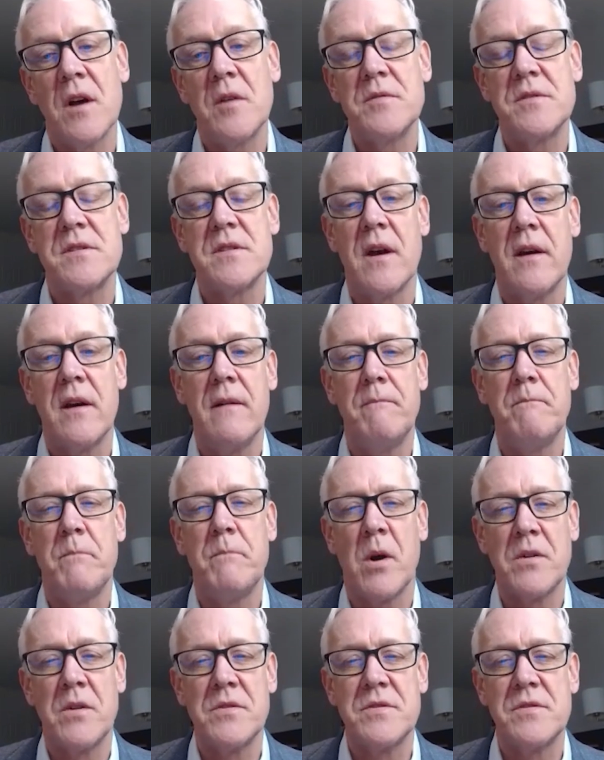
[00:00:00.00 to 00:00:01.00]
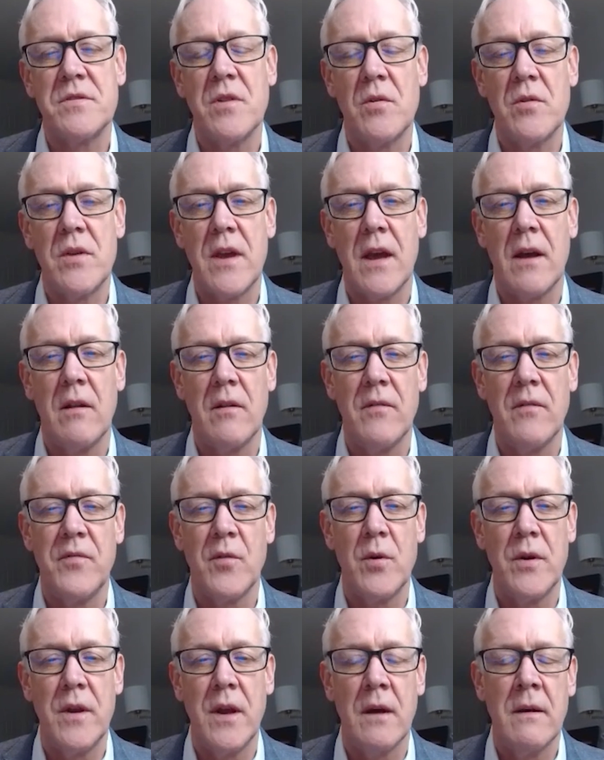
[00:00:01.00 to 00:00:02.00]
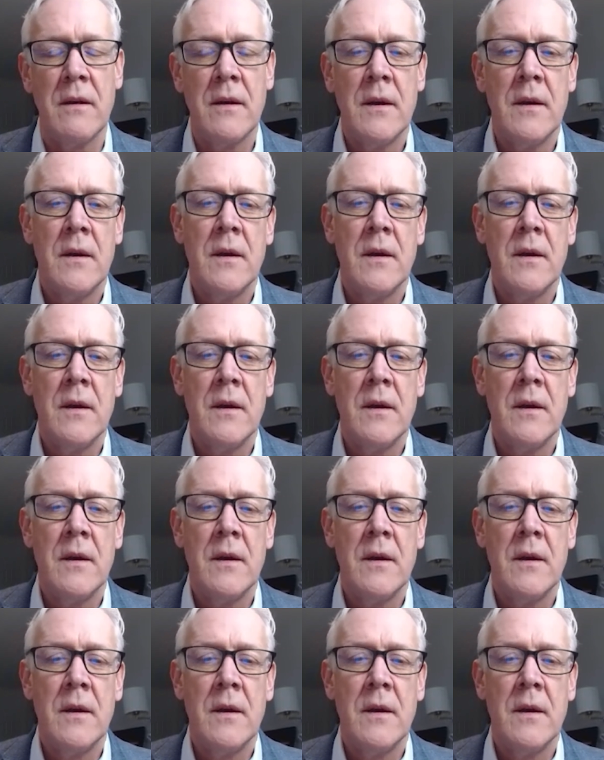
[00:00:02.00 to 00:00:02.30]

outside of Barstow, California.